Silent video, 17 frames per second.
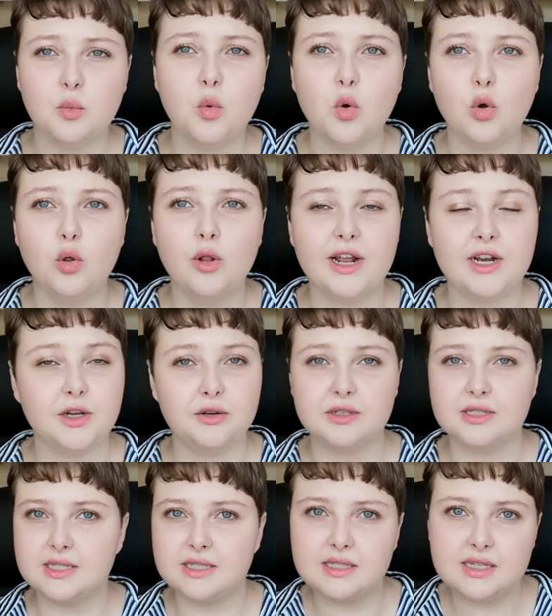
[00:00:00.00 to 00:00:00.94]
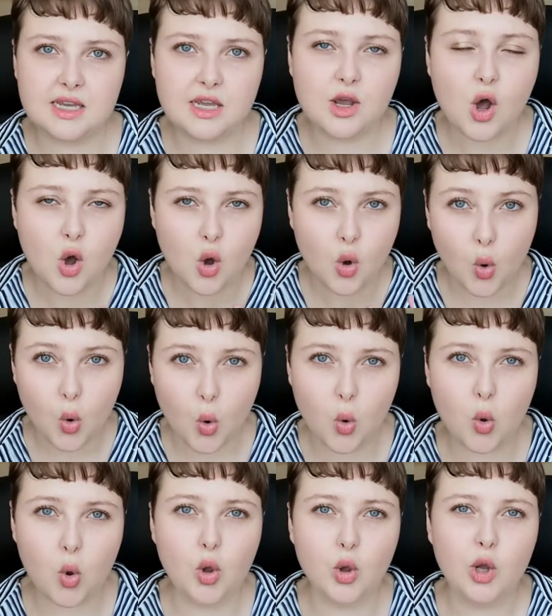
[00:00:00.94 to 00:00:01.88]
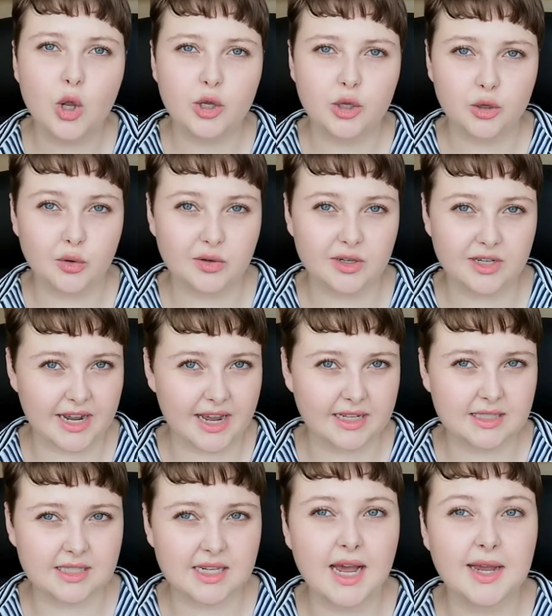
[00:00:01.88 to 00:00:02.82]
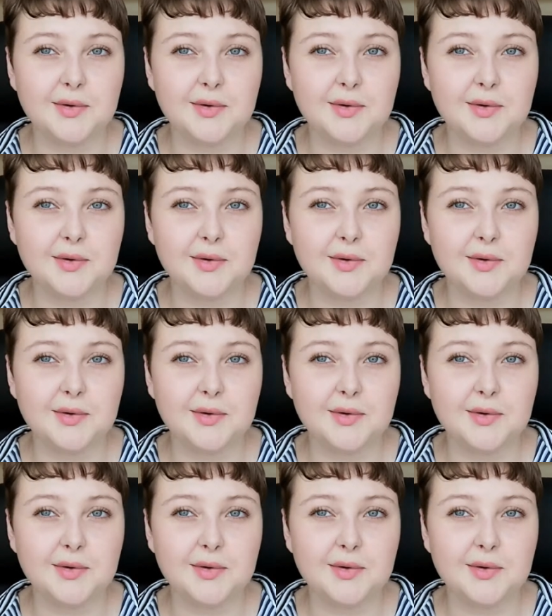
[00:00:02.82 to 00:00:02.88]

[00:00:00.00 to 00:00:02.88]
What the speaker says: the wall and you can see all your dates.